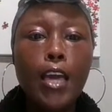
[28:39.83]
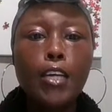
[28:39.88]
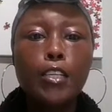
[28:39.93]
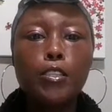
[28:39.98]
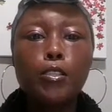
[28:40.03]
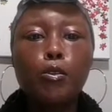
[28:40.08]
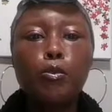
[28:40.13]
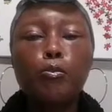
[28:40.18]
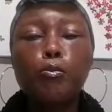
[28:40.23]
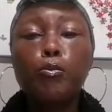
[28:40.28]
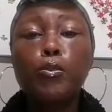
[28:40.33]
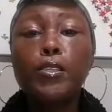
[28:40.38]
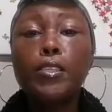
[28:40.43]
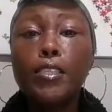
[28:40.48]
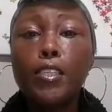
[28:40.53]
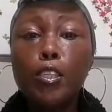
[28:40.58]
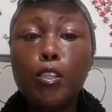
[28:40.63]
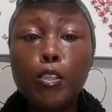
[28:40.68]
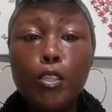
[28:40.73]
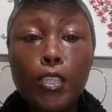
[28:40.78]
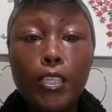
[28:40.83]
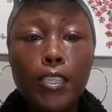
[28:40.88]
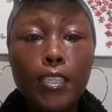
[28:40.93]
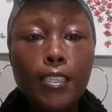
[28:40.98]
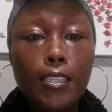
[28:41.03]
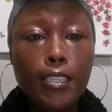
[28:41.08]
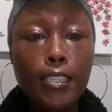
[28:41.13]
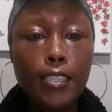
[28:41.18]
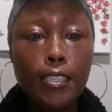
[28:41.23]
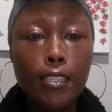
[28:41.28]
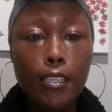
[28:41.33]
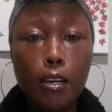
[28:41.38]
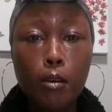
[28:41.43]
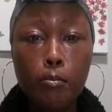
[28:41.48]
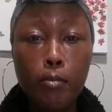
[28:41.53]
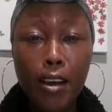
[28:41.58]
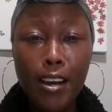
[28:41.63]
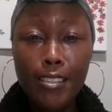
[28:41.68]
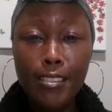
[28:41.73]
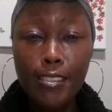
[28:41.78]
And so resilience is the
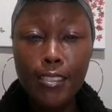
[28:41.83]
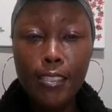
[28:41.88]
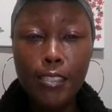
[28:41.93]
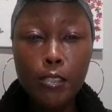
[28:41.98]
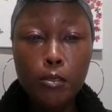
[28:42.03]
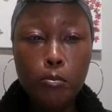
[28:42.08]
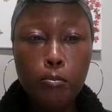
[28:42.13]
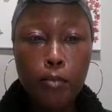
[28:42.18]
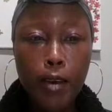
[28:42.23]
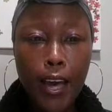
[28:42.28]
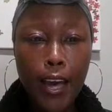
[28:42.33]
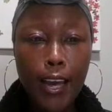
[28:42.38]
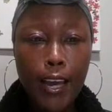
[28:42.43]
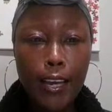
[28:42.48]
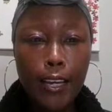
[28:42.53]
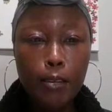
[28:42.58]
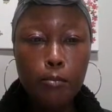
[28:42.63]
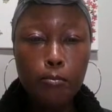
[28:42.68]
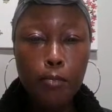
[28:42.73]
capacity to